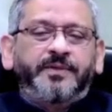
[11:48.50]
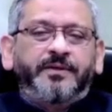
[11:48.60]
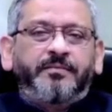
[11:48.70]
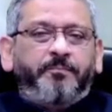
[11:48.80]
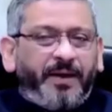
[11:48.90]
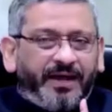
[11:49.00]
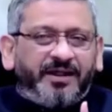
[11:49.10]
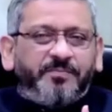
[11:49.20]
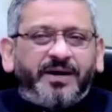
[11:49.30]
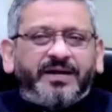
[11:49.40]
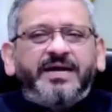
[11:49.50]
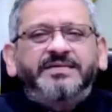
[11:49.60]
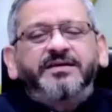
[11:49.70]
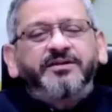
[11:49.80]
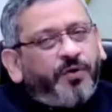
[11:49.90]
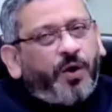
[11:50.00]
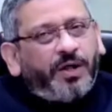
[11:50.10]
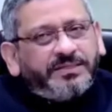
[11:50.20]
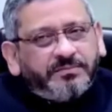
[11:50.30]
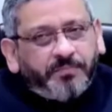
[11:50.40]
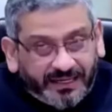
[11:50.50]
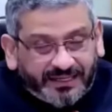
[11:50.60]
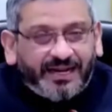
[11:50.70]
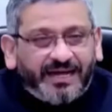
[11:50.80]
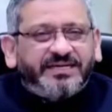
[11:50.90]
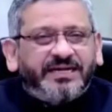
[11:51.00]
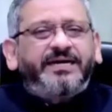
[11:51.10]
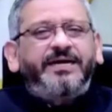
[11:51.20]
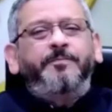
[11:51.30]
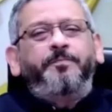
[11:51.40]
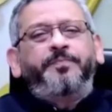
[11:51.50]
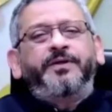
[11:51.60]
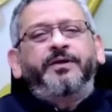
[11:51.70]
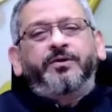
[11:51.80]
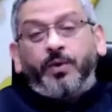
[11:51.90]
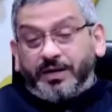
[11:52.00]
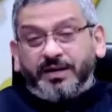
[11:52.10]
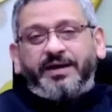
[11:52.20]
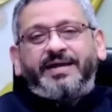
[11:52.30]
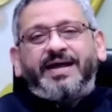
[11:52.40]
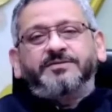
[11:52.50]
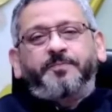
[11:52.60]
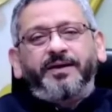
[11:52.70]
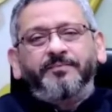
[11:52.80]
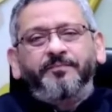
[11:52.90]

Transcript: Being limitless involves mental agility, quickly grasping,